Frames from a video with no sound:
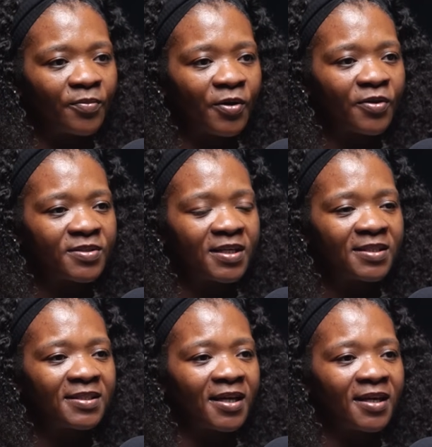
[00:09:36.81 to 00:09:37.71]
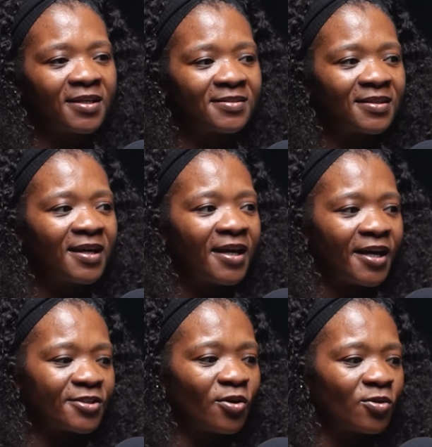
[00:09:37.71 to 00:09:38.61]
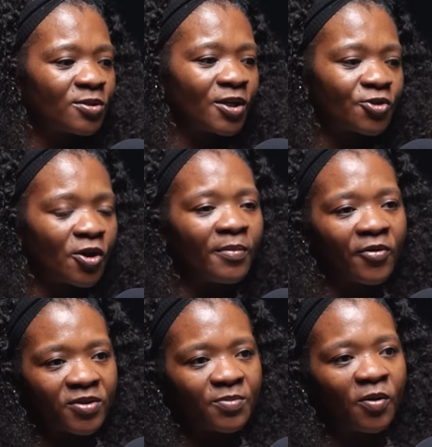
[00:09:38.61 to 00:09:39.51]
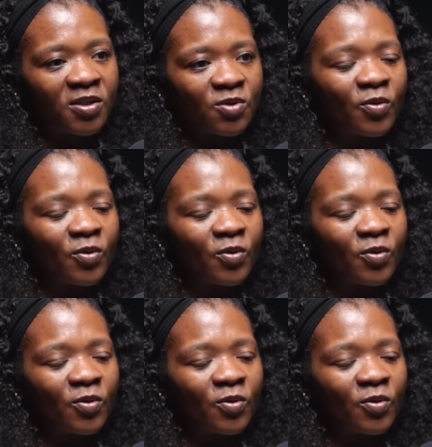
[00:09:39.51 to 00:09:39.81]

because it's also a trauma response.